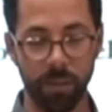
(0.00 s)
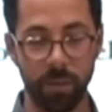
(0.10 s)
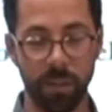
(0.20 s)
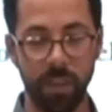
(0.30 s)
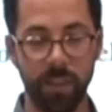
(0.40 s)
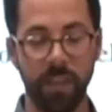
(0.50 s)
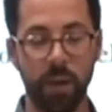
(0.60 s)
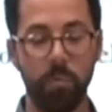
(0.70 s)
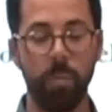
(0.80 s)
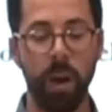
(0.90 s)
Lewis. He
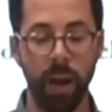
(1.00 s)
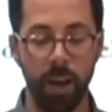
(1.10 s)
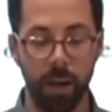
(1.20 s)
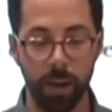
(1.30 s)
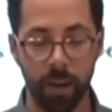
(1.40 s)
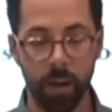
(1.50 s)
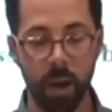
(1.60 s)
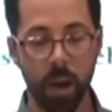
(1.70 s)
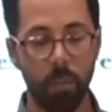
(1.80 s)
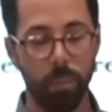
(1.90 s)
said, pain
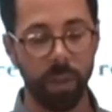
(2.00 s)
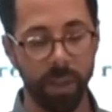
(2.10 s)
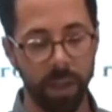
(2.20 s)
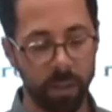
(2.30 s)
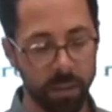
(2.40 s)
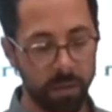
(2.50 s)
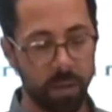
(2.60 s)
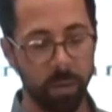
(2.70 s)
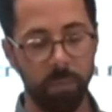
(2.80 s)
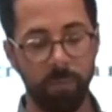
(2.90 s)
plants
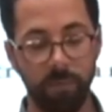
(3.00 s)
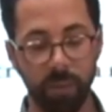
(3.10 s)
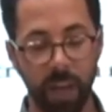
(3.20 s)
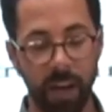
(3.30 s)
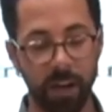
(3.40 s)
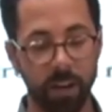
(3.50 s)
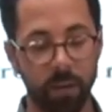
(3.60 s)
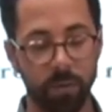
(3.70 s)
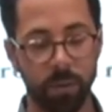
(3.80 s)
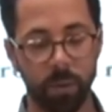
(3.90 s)
the flag
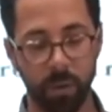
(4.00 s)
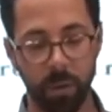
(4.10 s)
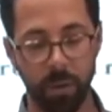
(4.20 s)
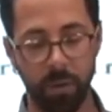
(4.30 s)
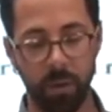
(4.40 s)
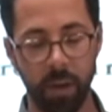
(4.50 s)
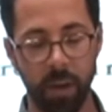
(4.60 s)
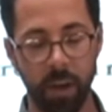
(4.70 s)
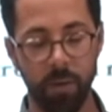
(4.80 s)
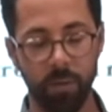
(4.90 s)
of truth
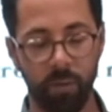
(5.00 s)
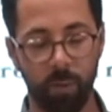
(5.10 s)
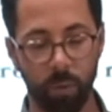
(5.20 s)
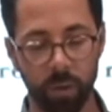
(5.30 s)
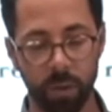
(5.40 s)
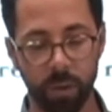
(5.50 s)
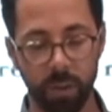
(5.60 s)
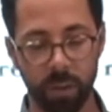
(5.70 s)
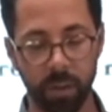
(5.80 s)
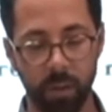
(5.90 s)
in the
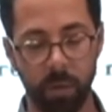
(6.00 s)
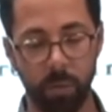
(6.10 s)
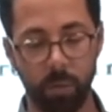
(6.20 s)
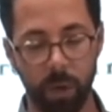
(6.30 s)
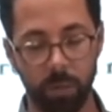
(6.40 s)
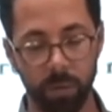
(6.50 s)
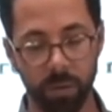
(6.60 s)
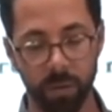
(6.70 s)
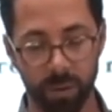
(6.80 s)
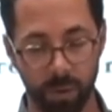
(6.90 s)
fortress of a rebel
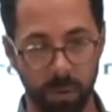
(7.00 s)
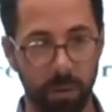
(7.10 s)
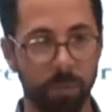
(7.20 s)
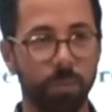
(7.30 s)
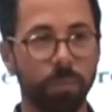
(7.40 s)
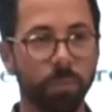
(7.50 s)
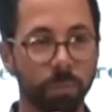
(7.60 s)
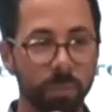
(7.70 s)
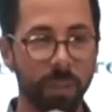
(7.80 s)
soul.